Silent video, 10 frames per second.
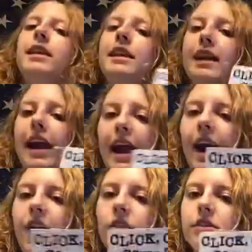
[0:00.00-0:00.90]
the
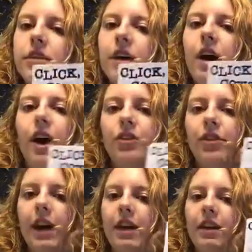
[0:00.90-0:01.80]
cows are
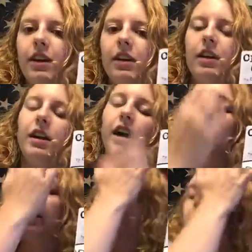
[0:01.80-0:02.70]

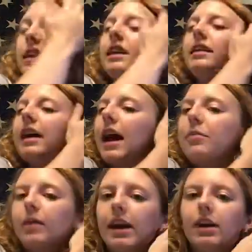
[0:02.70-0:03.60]
using the
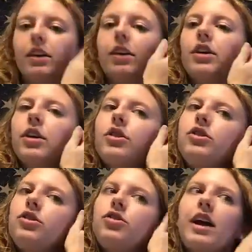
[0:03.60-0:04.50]
typewriter
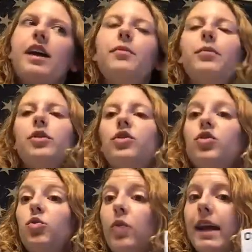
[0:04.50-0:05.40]
to try and
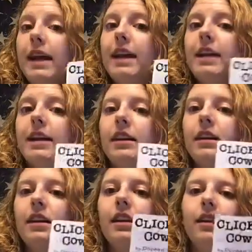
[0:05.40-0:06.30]
persuade
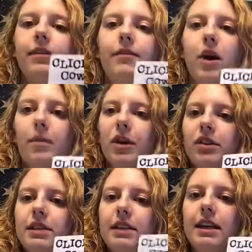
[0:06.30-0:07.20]
the farmer
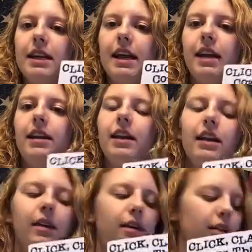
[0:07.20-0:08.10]
to get
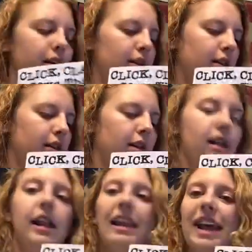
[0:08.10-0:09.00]

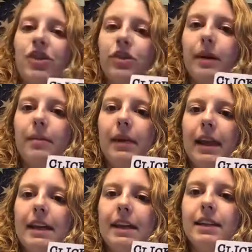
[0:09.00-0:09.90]
electric
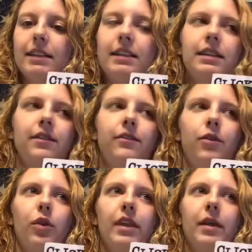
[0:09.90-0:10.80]
blankets
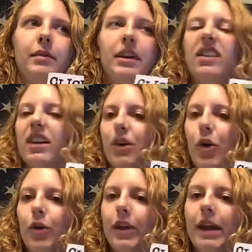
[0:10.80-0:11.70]
for them because they're
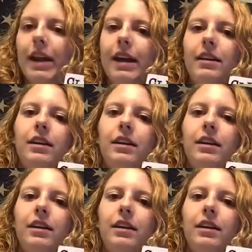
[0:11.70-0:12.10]
cold at night.